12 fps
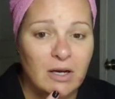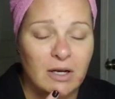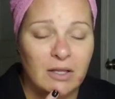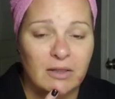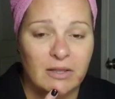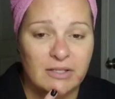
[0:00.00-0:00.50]

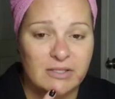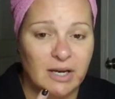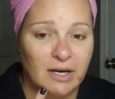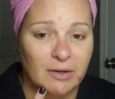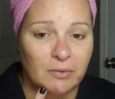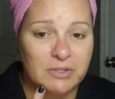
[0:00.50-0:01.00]
this
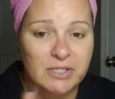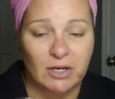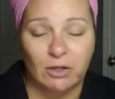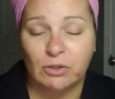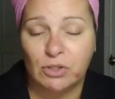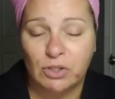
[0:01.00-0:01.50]
guy was
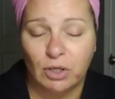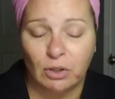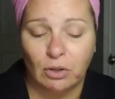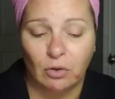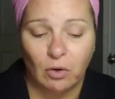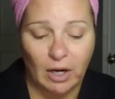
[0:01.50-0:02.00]
here.
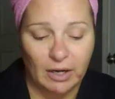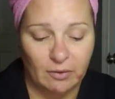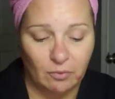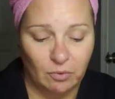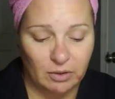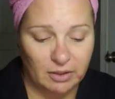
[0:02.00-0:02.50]
So I
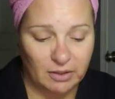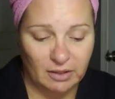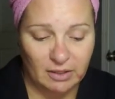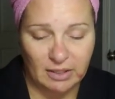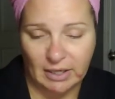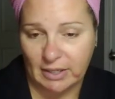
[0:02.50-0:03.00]
really think
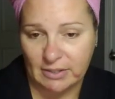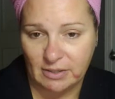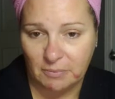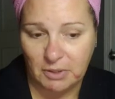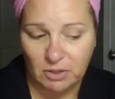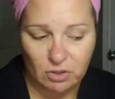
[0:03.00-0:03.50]
that that has
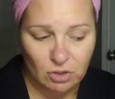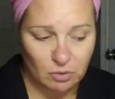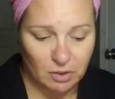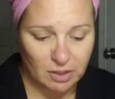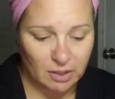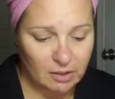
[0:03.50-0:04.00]
something to do
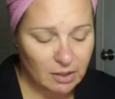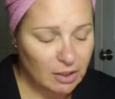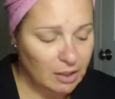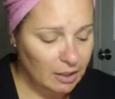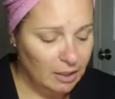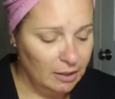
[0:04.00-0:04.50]
with it.
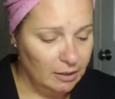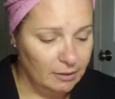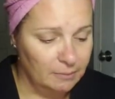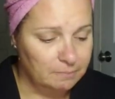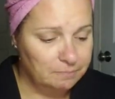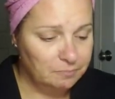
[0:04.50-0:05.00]

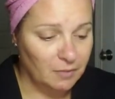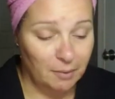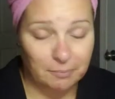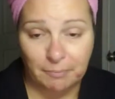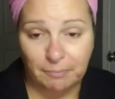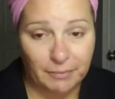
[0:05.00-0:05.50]
I'm
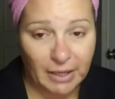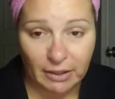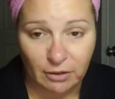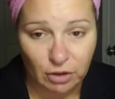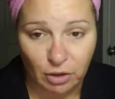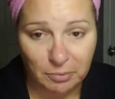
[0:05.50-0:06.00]
not
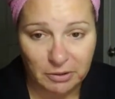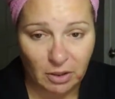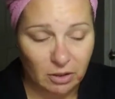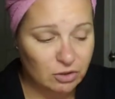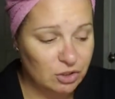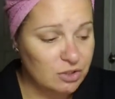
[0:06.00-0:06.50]
a
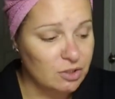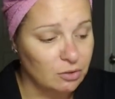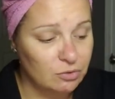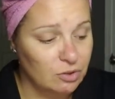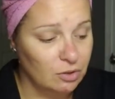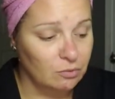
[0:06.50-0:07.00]
dermatologist
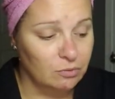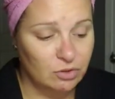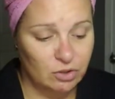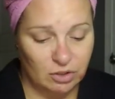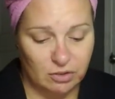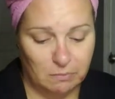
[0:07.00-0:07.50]
though, so
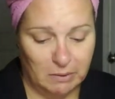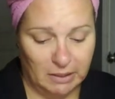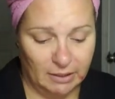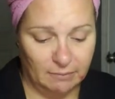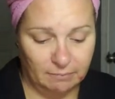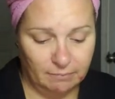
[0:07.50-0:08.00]
it's just my